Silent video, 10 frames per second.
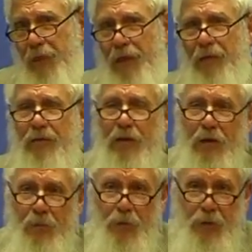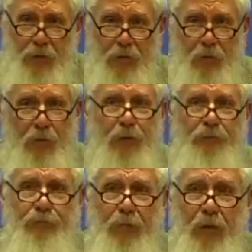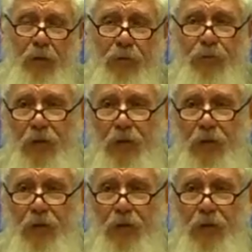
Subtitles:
he doesn't come to your door, you've